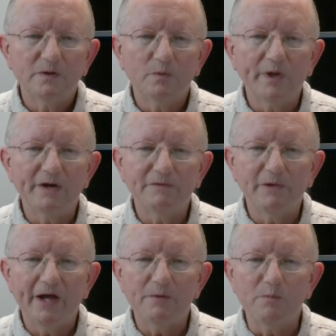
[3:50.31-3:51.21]
We have
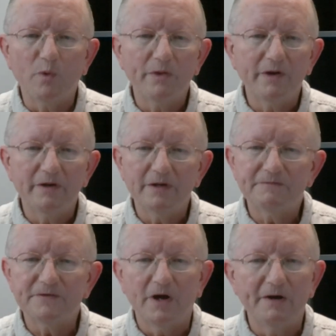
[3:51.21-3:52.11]
allowed more than
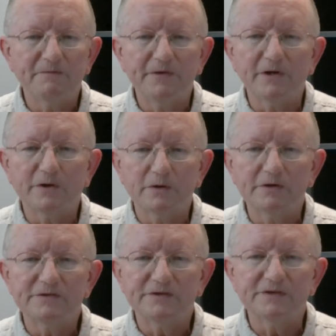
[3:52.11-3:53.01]
enough time for the
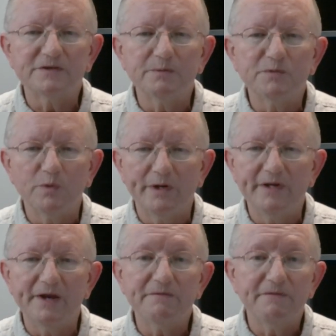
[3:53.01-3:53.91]
current system to
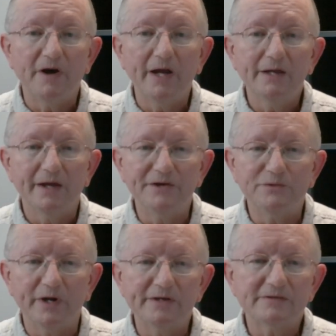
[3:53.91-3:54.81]
identify,
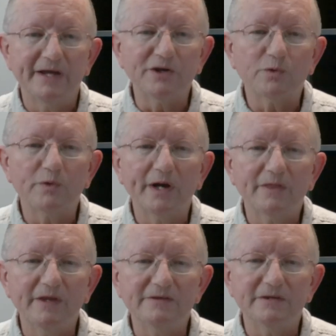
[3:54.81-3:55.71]
address, and
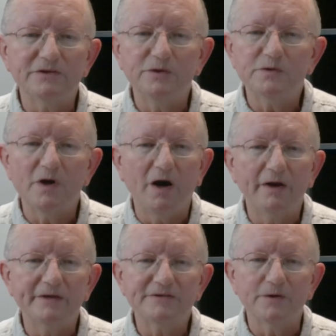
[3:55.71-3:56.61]
correct these issues
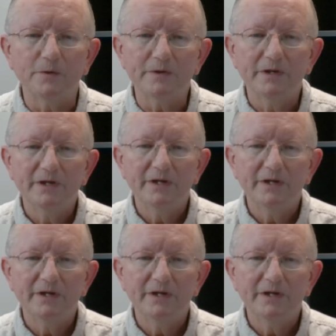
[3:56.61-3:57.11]
on its own.